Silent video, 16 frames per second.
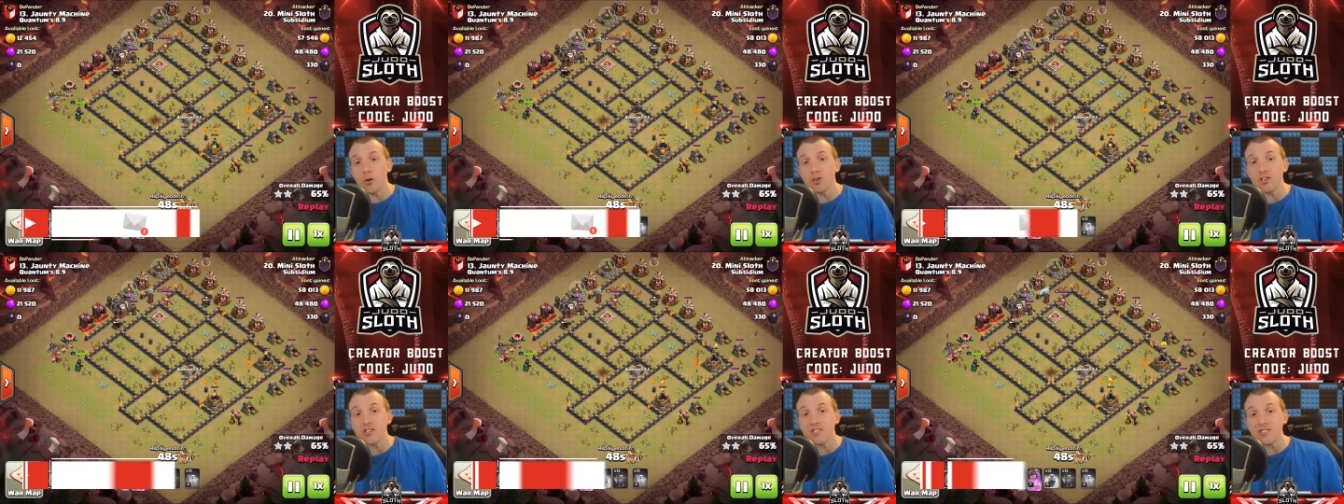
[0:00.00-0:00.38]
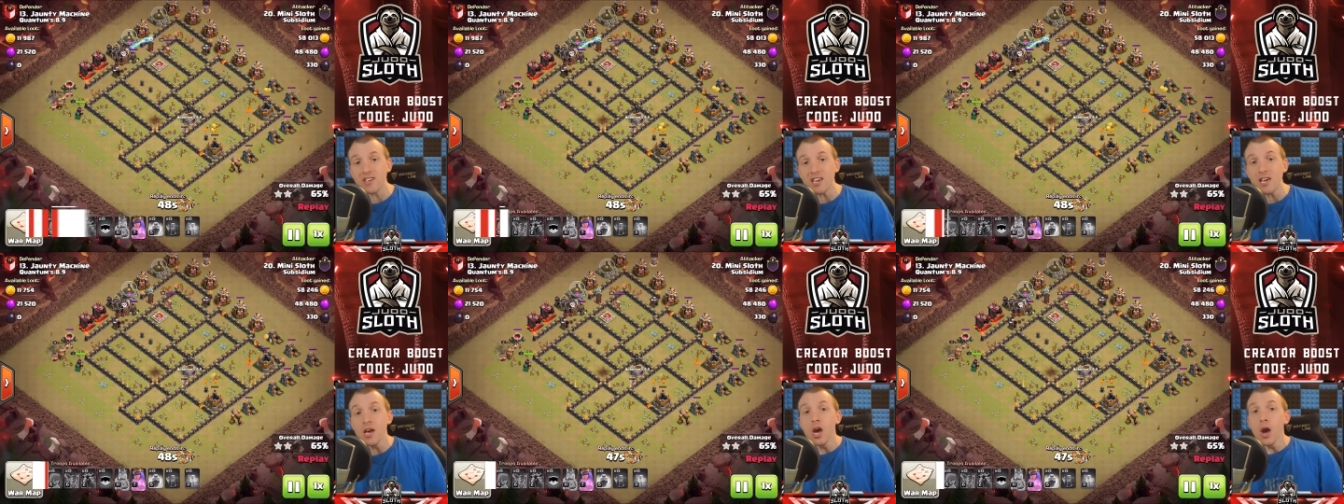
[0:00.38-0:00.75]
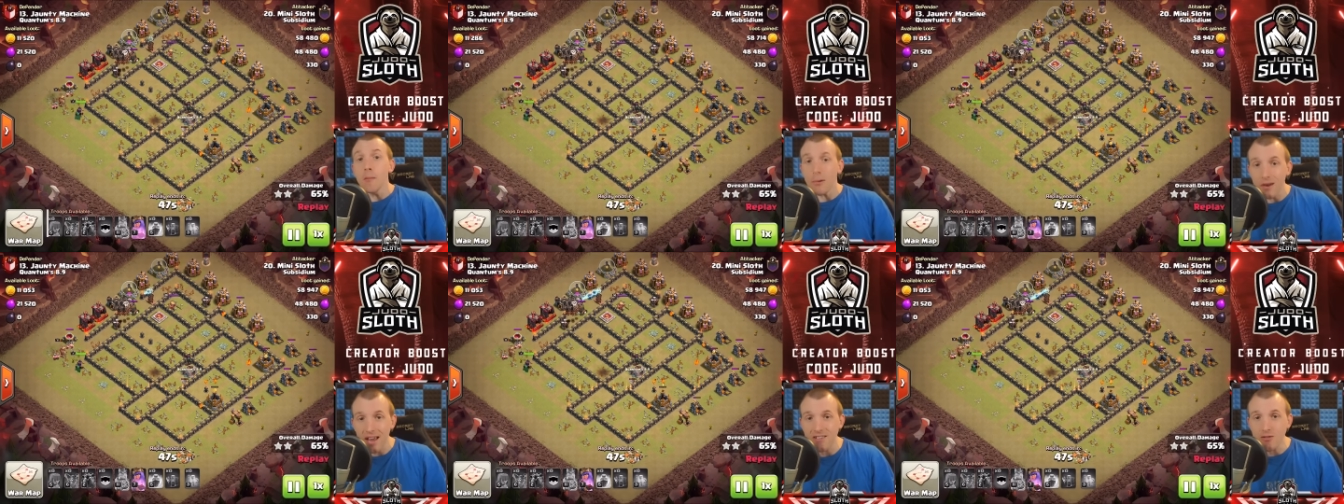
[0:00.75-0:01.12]
want to see.
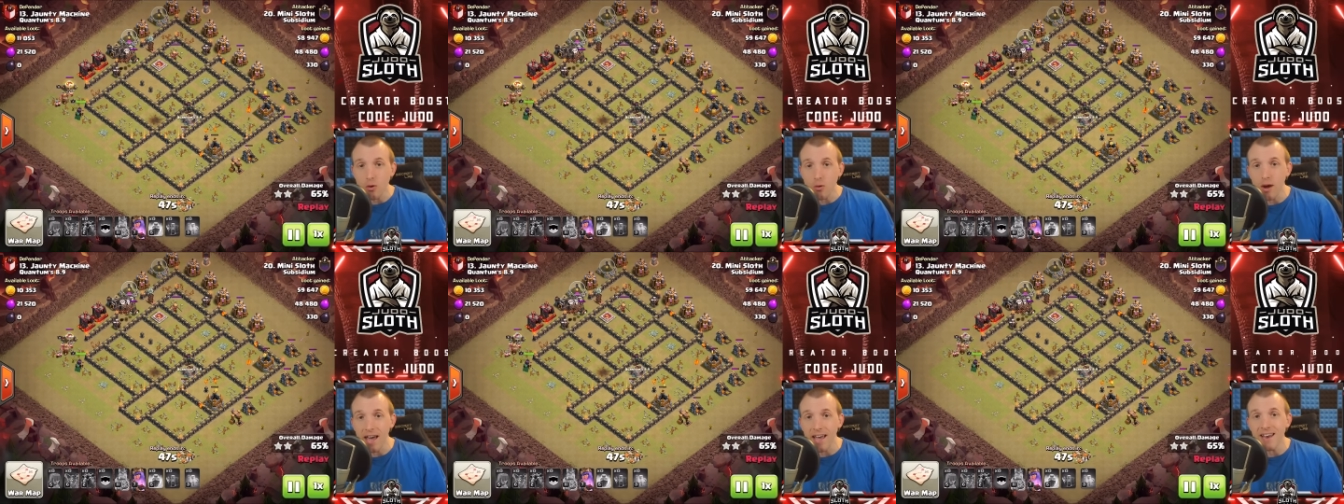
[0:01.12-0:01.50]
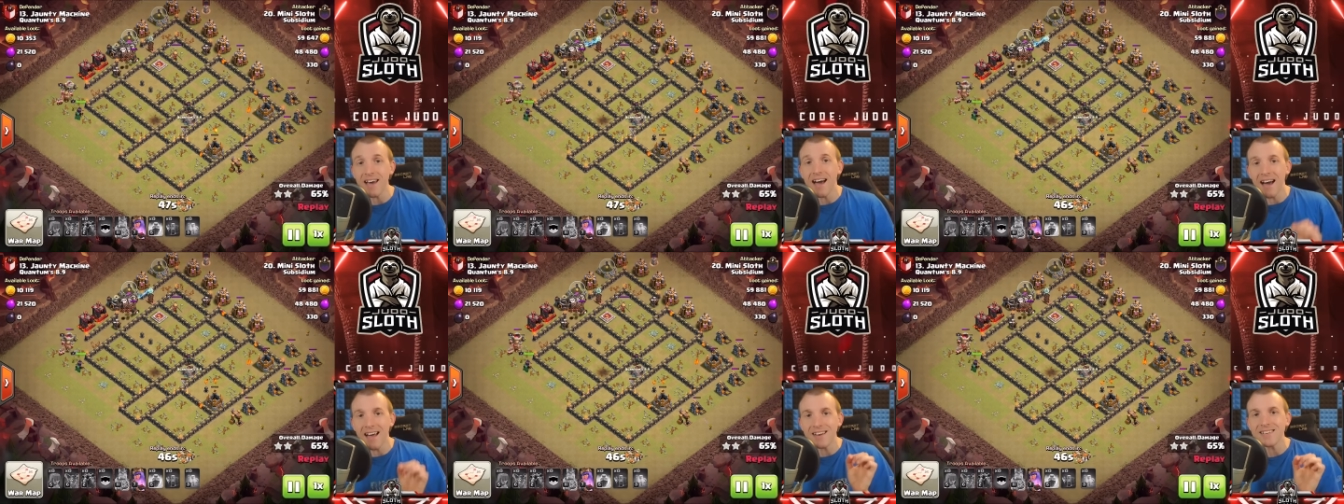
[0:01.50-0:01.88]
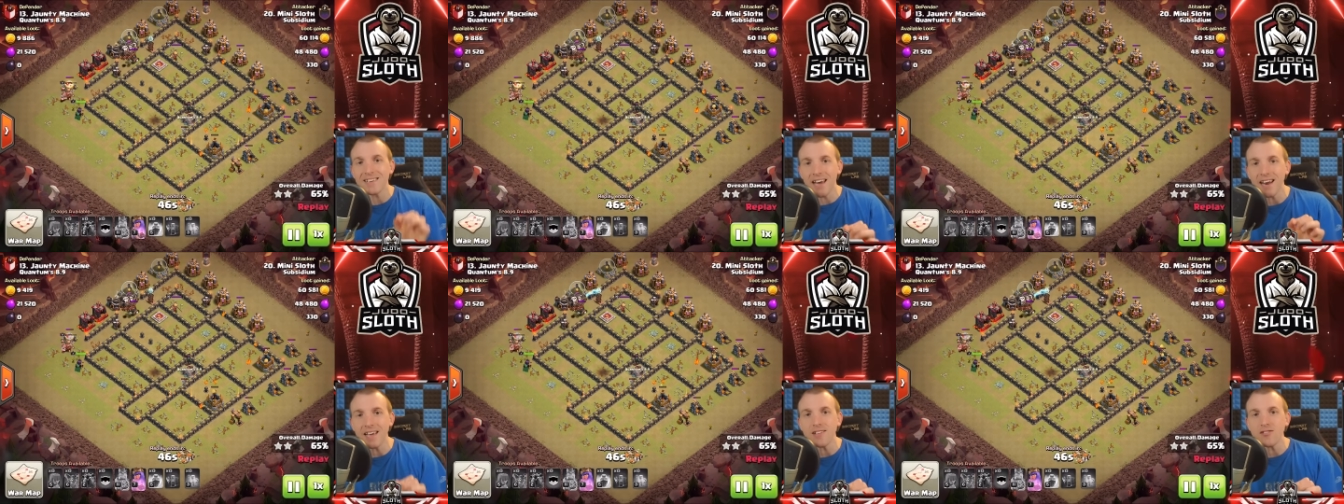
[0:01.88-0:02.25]
But let's go ahead and
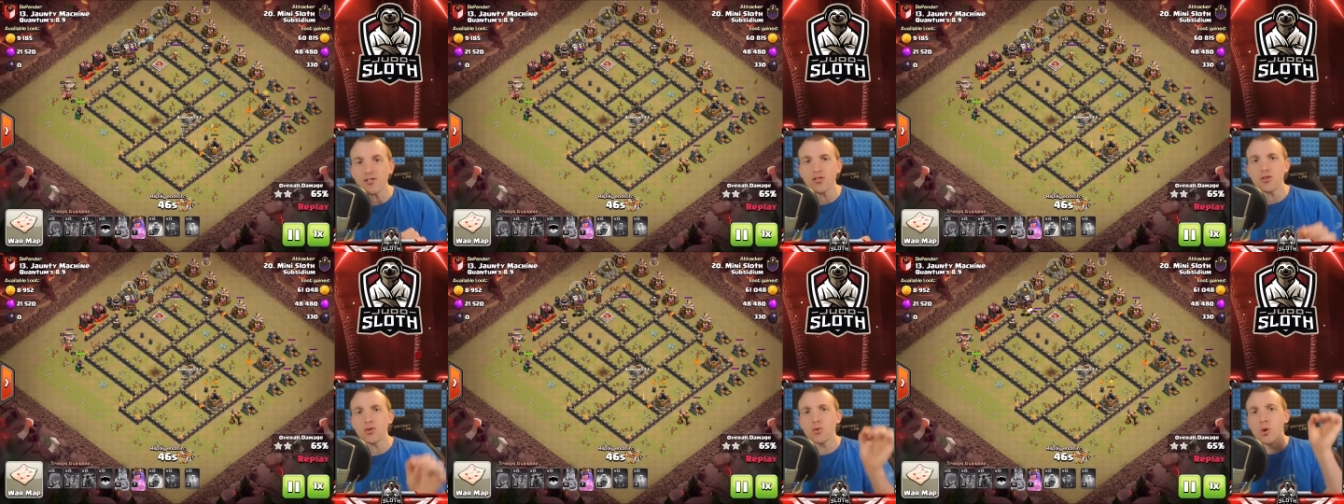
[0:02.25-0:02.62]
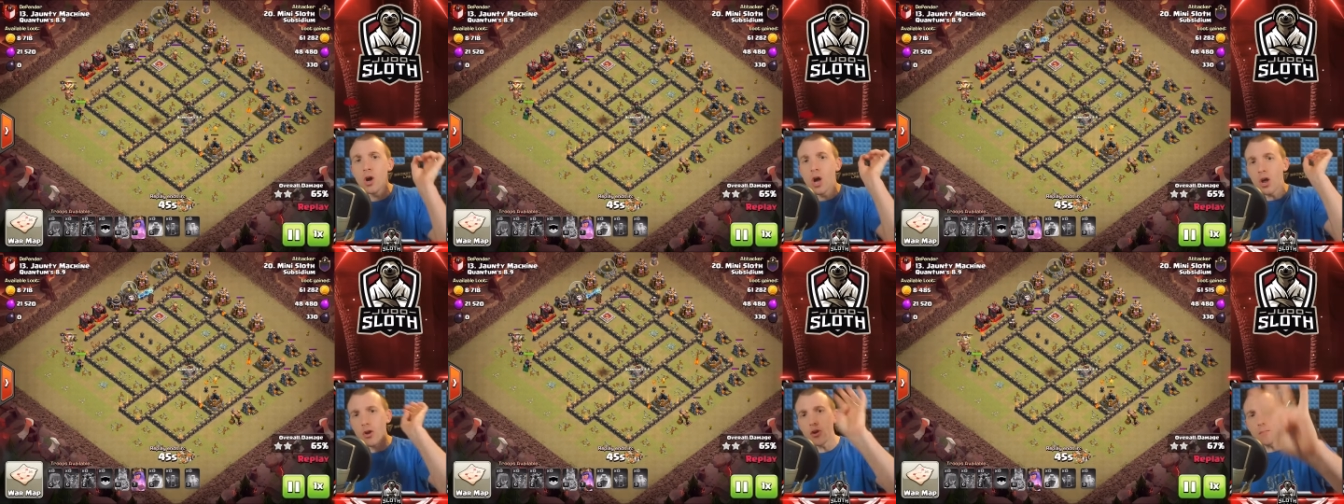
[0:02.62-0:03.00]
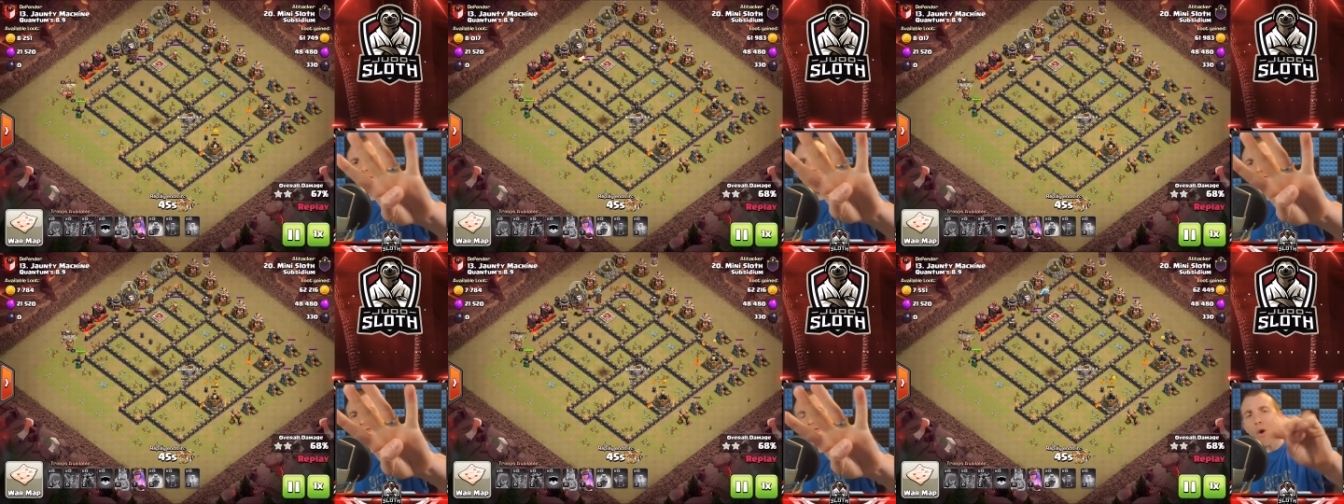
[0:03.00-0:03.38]
get into
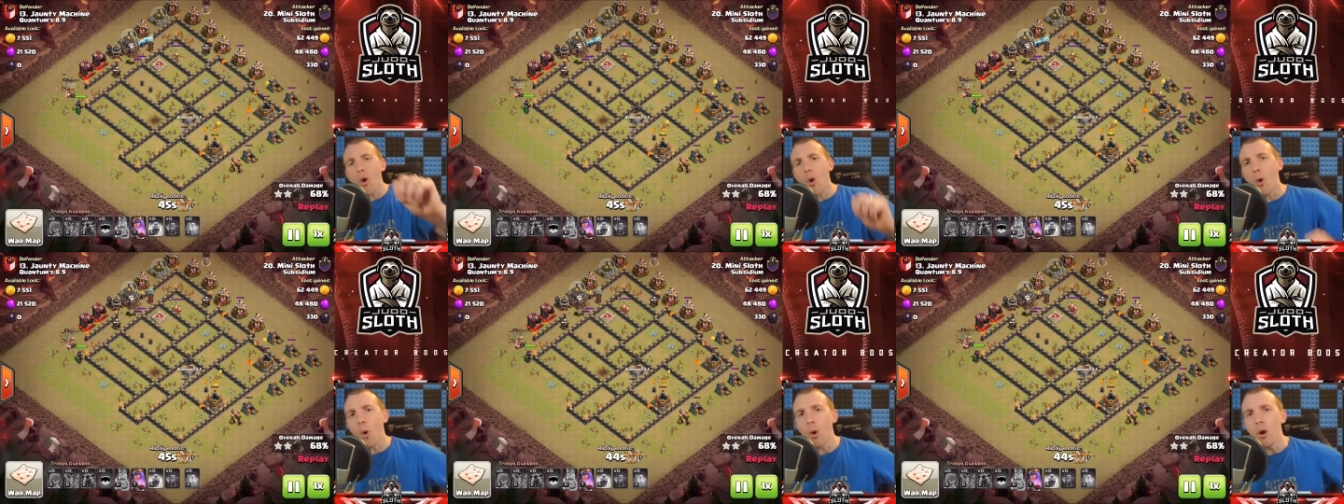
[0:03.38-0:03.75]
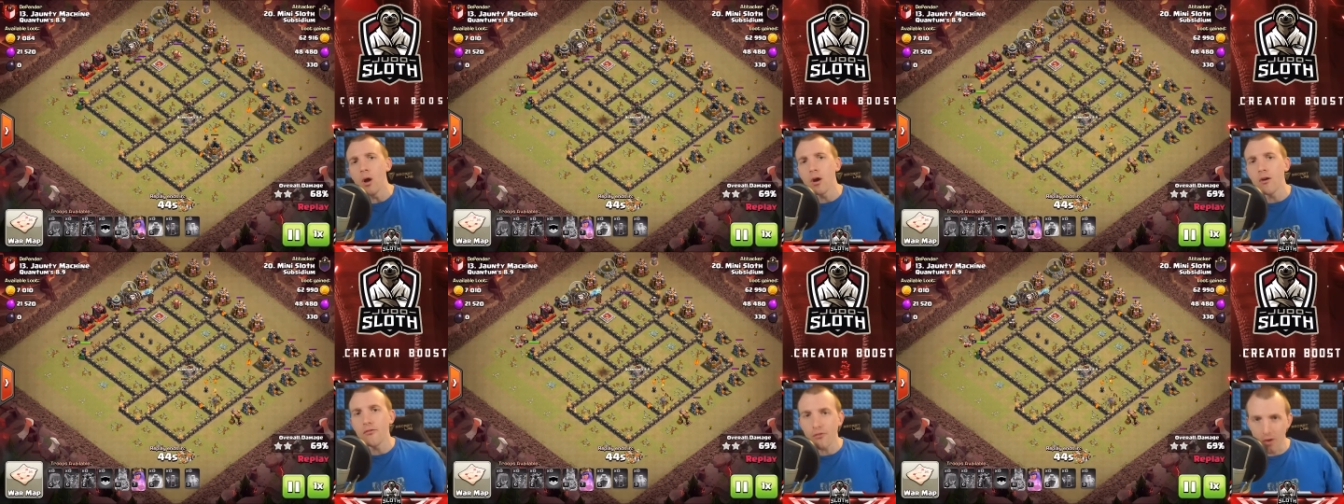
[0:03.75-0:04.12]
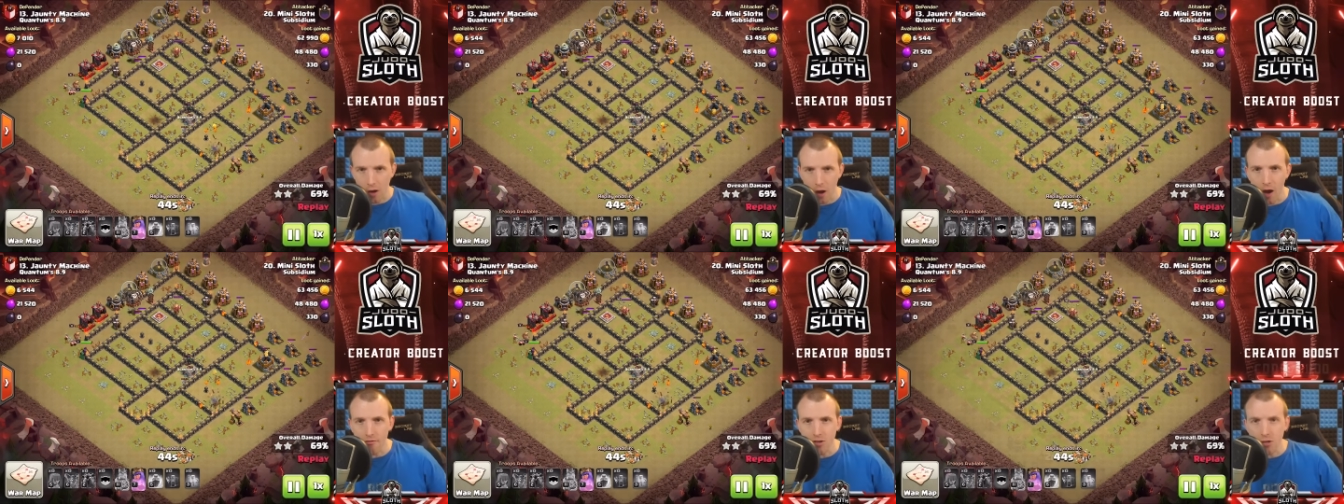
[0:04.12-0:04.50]
number 4 for
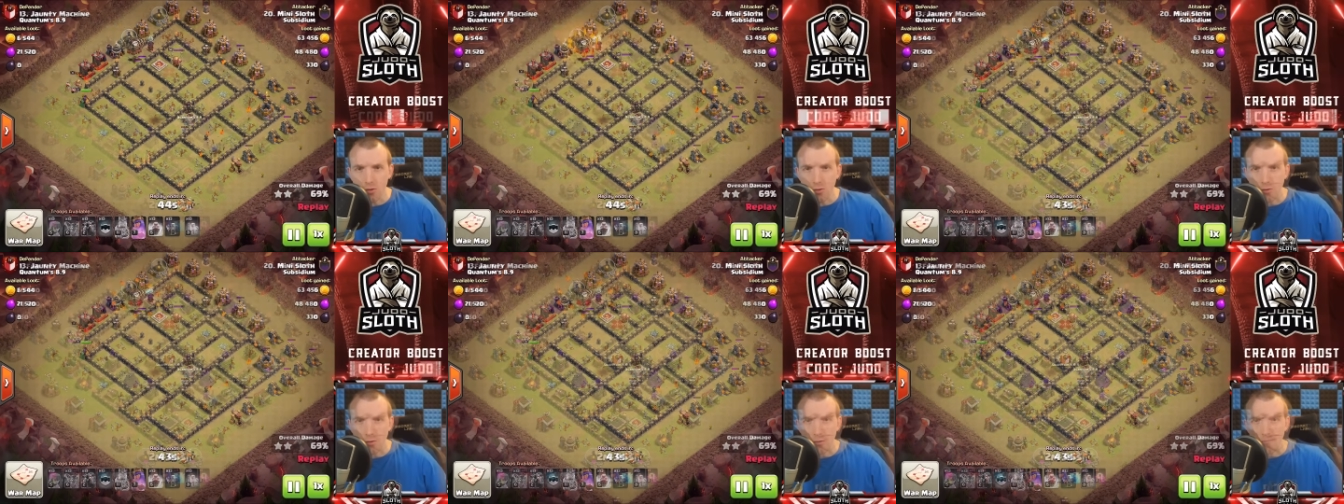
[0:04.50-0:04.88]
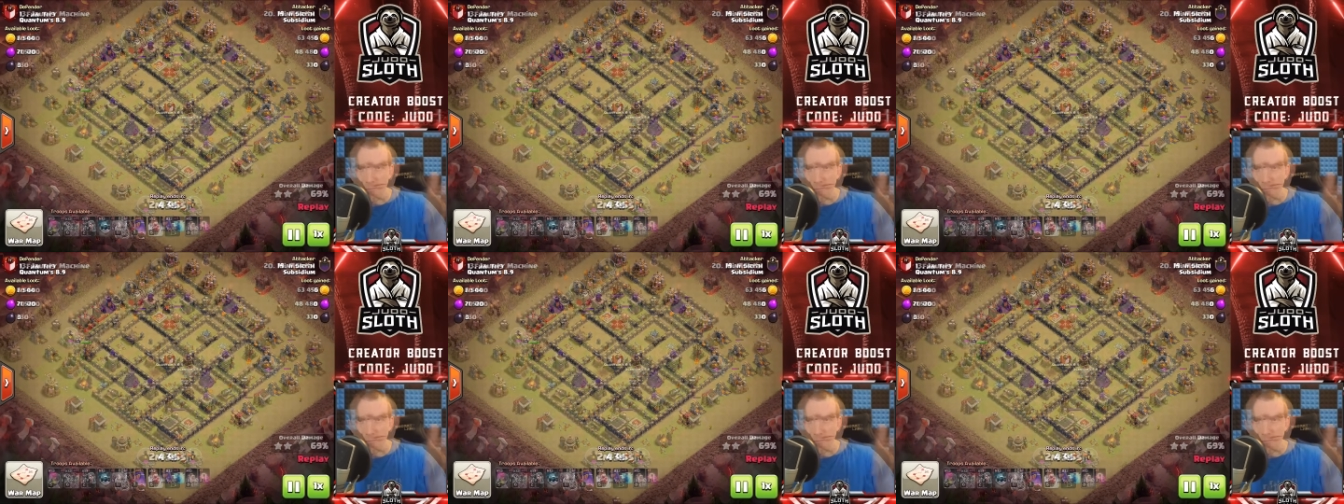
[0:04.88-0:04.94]
LavaLoon.